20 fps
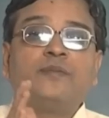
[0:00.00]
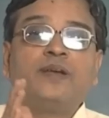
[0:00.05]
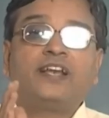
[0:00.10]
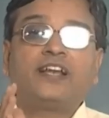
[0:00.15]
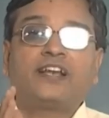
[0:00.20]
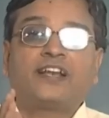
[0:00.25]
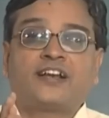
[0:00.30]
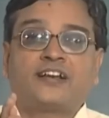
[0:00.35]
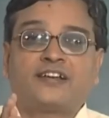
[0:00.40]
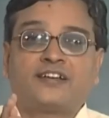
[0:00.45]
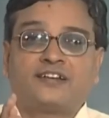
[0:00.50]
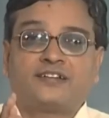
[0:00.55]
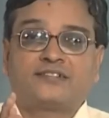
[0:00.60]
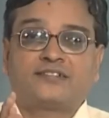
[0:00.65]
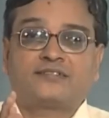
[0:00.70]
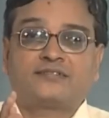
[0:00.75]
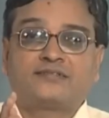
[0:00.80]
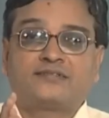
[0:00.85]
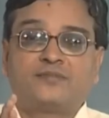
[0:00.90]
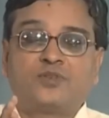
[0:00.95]
be detected
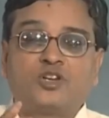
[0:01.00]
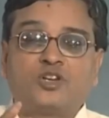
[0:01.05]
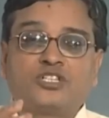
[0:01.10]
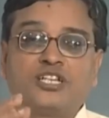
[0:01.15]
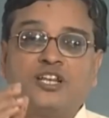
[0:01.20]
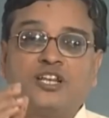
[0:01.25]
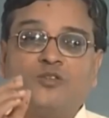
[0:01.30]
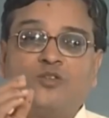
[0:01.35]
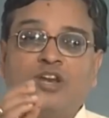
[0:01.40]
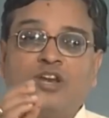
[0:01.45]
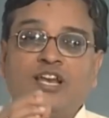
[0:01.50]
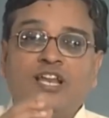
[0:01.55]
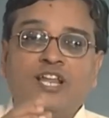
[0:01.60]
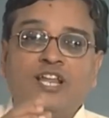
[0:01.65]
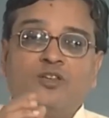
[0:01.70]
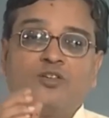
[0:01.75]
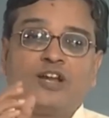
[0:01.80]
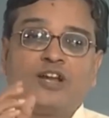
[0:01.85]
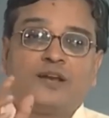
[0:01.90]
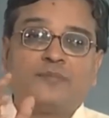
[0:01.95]
because it will only
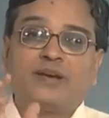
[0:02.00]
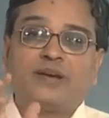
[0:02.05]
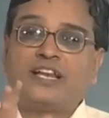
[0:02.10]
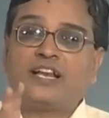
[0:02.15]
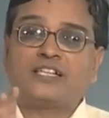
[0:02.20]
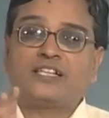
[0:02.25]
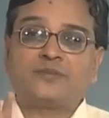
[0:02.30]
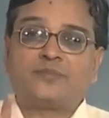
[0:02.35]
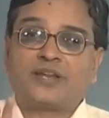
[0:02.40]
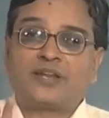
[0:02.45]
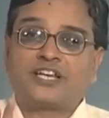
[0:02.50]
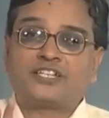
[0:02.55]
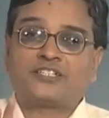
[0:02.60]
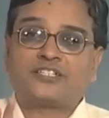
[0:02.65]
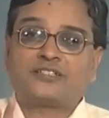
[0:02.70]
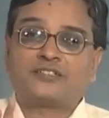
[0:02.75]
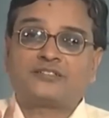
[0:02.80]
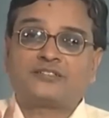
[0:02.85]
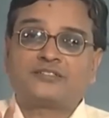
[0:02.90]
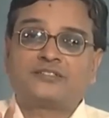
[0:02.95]
look at material
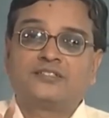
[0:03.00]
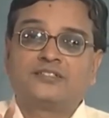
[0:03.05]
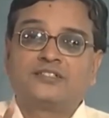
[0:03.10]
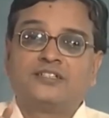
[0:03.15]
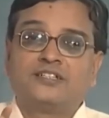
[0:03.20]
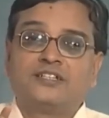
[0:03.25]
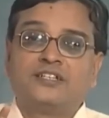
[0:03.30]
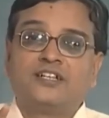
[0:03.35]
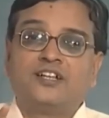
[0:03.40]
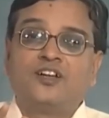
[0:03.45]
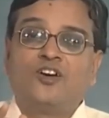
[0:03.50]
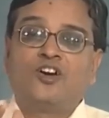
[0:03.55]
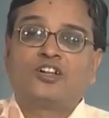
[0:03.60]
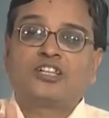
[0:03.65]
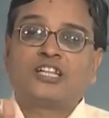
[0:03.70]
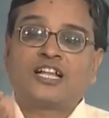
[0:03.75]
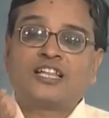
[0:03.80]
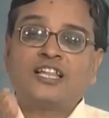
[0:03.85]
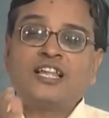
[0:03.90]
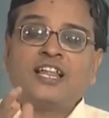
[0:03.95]
separation. On
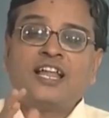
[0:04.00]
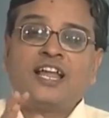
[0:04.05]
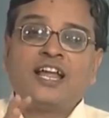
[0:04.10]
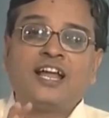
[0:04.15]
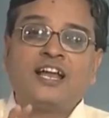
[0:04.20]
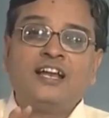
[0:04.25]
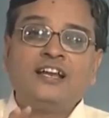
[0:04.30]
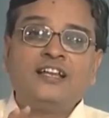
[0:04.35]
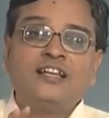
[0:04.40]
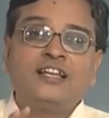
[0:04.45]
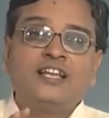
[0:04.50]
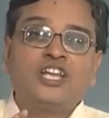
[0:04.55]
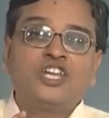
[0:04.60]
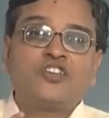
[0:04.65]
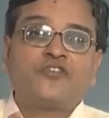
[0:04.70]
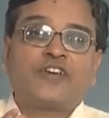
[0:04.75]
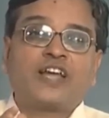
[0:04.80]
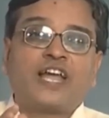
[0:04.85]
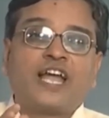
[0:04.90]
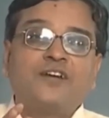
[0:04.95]
the other hand,
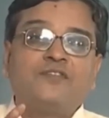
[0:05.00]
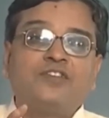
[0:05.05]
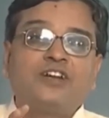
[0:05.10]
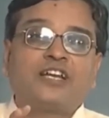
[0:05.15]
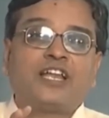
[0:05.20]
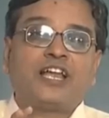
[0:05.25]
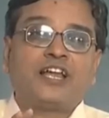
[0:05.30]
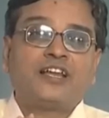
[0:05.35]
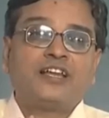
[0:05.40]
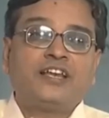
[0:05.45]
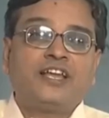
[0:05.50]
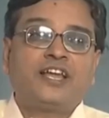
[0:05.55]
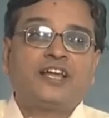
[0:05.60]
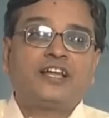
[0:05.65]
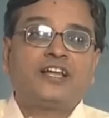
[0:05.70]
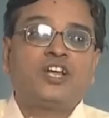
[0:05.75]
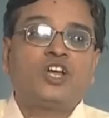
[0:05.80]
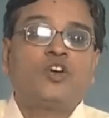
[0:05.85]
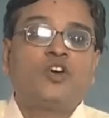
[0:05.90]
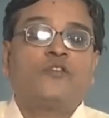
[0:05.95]
if I have a
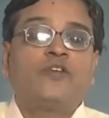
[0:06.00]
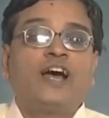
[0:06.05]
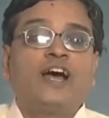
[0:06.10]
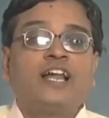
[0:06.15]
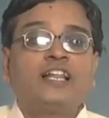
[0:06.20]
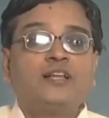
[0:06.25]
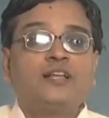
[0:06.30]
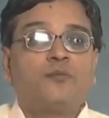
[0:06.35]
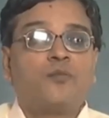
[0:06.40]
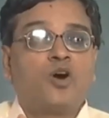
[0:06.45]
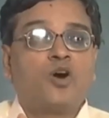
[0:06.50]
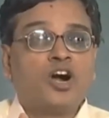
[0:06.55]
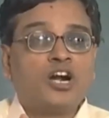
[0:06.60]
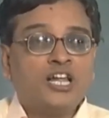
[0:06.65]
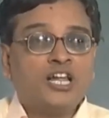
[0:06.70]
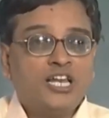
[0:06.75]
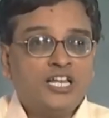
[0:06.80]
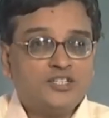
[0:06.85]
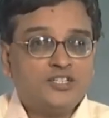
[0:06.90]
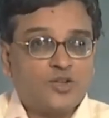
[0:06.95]
technique where the
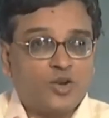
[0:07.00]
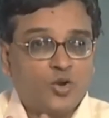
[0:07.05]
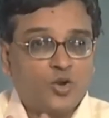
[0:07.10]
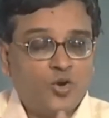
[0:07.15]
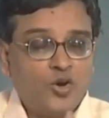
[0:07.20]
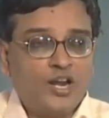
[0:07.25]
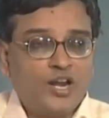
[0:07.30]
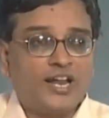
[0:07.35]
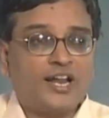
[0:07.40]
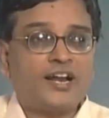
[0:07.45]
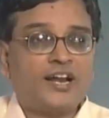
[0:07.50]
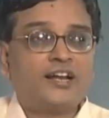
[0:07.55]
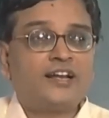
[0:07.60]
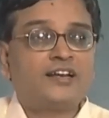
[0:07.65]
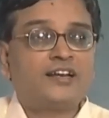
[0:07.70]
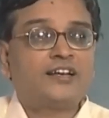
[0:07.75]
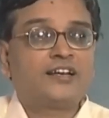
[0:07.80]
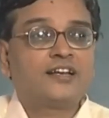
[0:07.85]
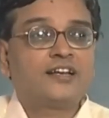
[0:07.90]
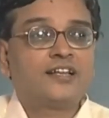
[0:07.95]
model is loaded,
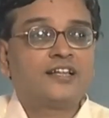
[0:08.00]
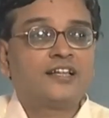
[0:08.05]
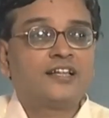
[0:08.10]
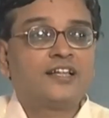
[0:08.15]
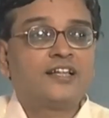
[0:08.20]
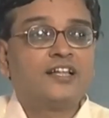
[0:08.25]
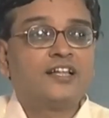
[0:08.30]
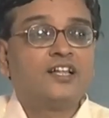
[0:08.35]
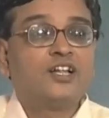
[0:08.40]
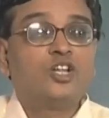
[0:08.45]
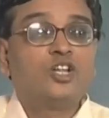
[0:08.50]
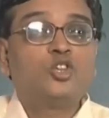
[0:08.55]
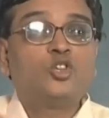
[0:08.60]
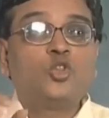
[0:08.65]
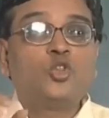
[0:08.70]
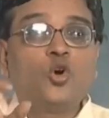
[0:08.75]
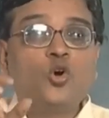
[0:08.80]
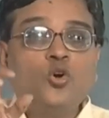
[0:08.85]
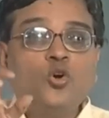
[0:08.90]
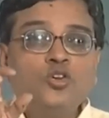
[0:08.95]

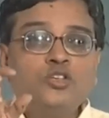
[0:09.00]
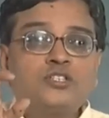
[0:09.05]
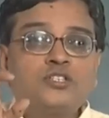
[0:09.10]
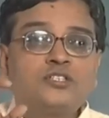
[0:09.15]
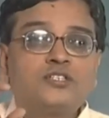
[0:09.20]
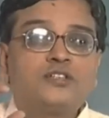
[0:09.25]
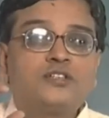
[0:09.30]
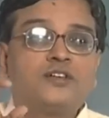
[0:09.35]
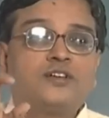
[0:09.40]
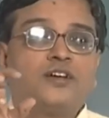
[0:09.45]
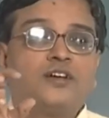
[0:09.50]
those